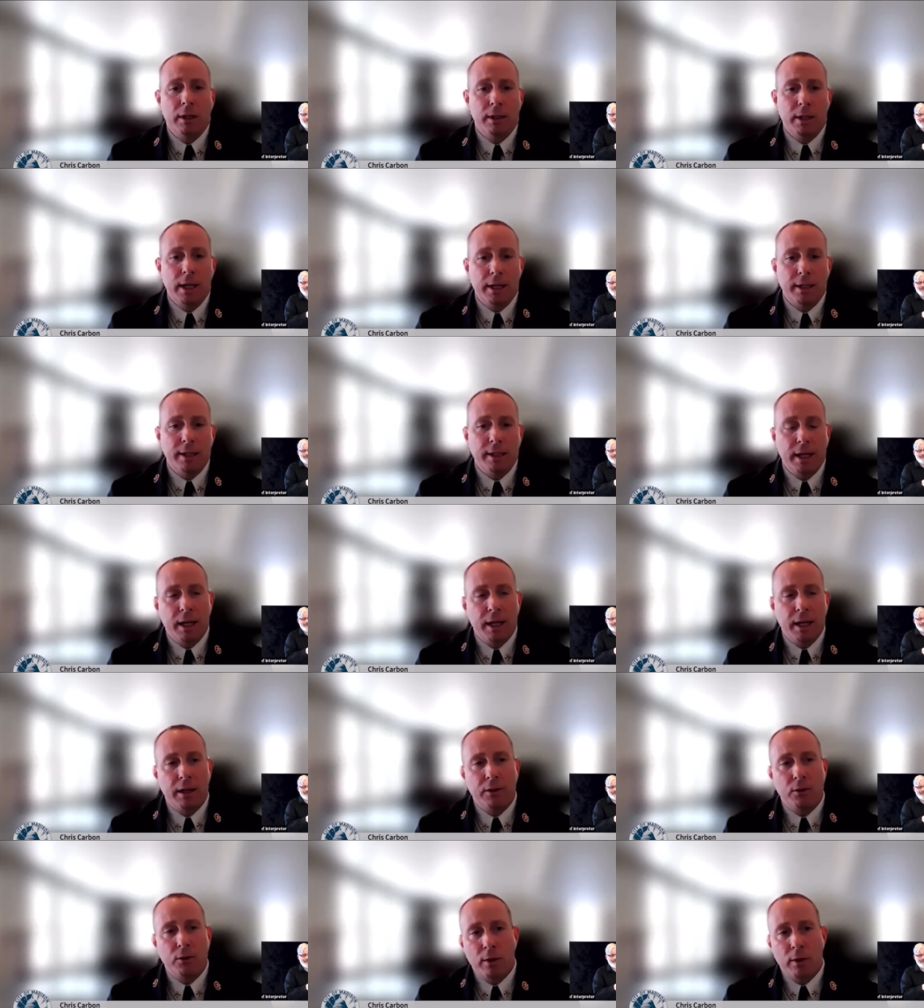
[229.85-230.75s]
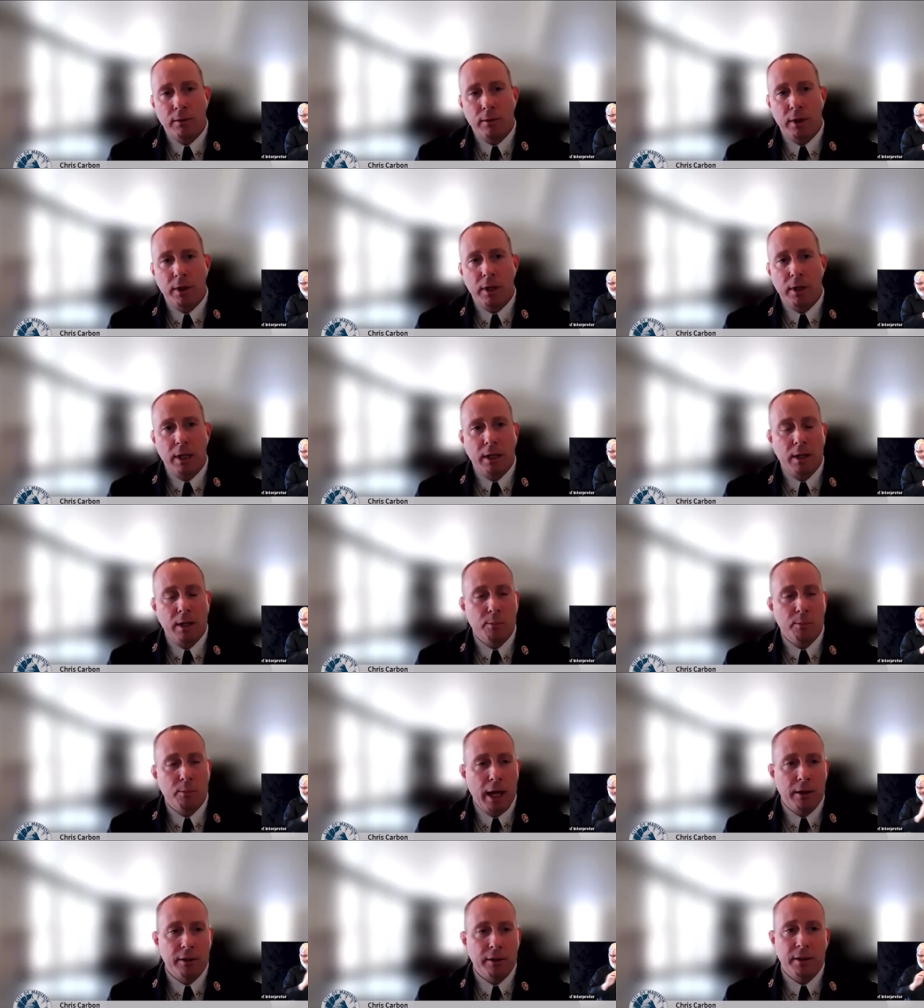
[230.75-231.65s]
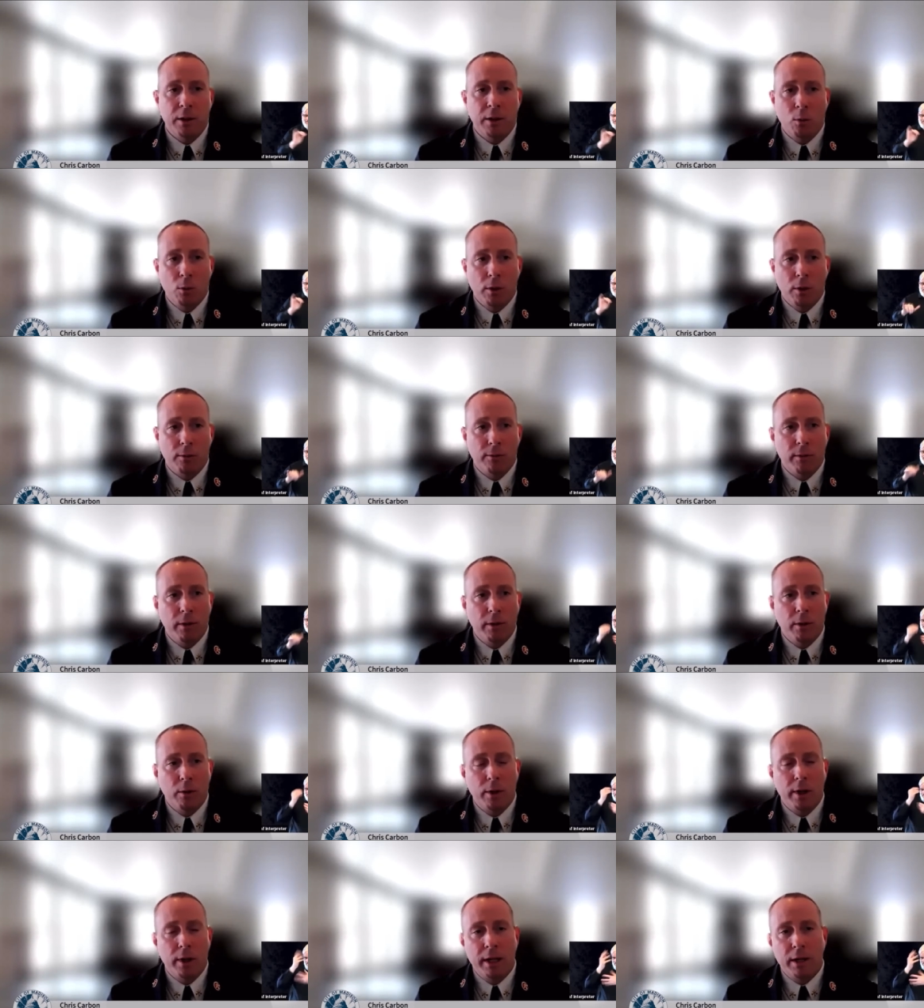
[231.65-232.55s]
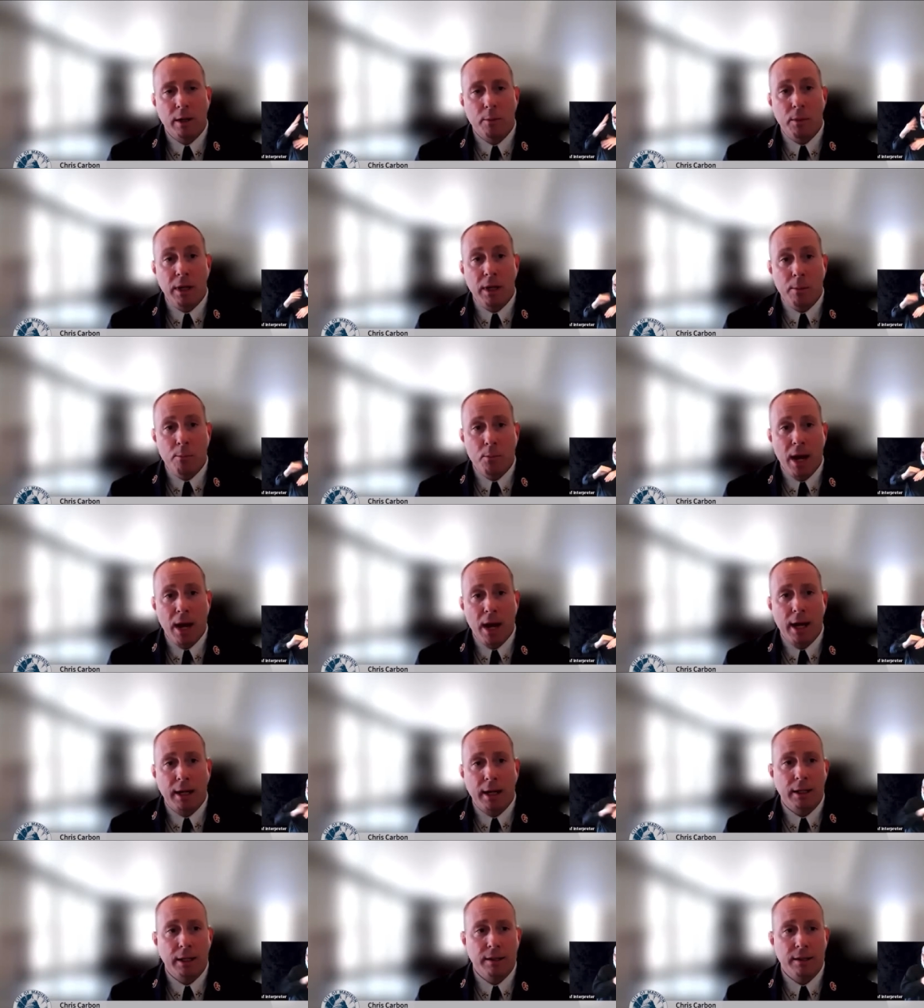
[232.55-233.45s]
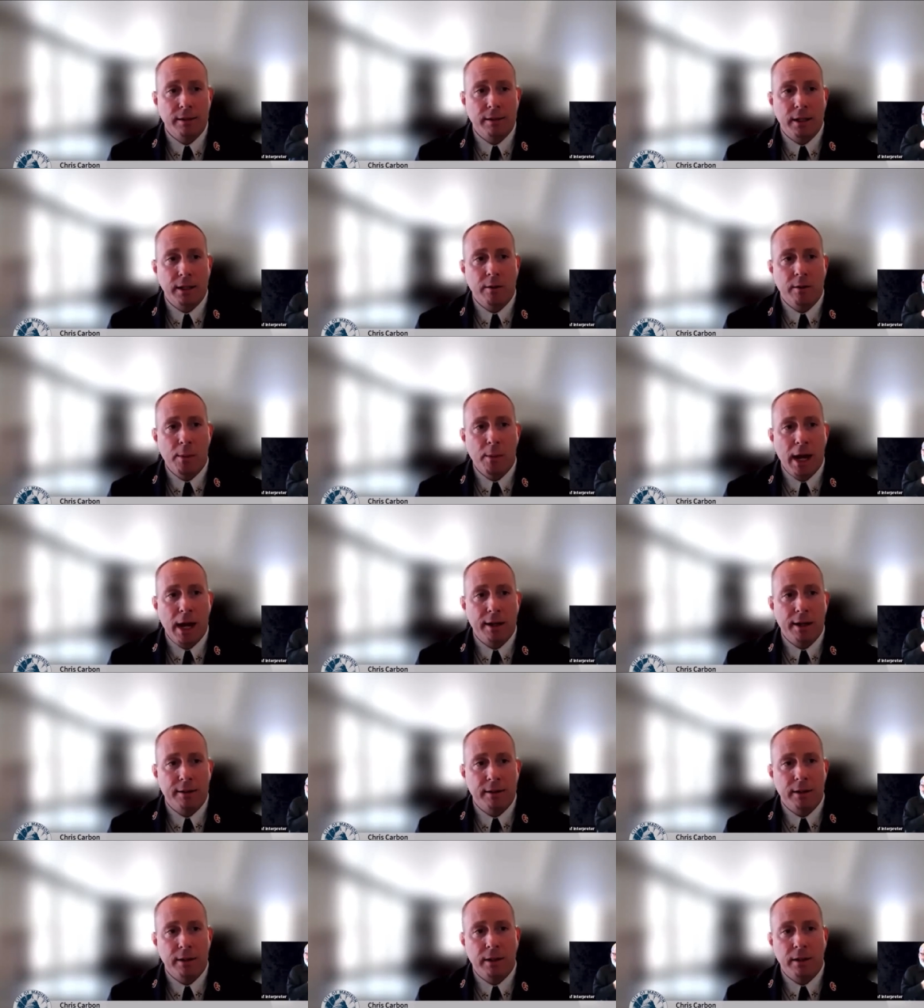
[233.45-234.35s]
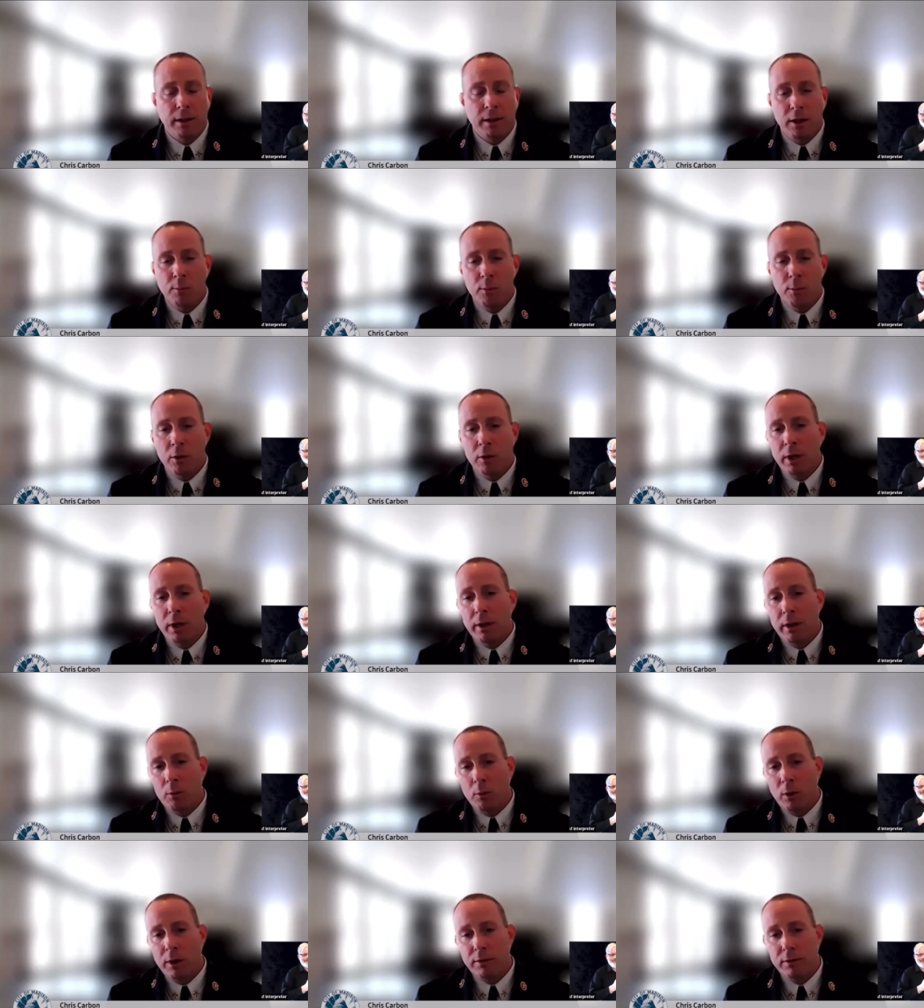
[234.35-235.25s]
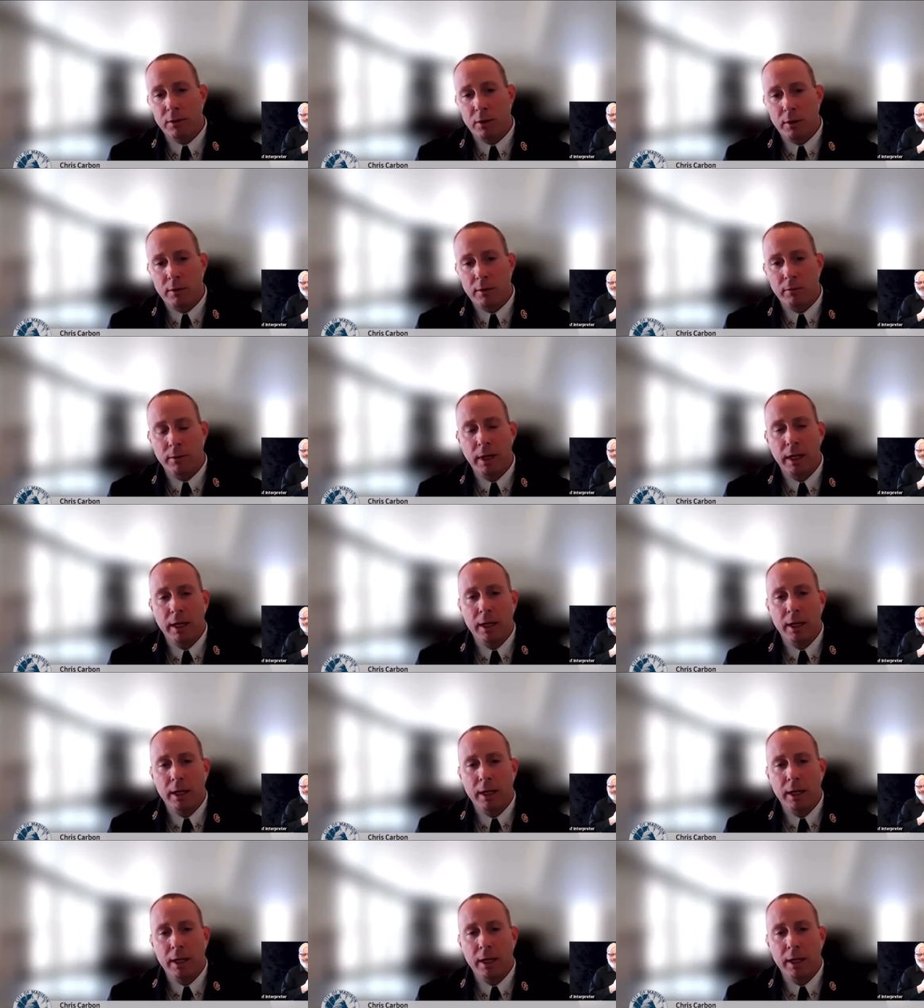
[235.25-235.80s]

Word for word: that data driven uh, policy and workflow would end up impacting the city of Madison and the community that we serve.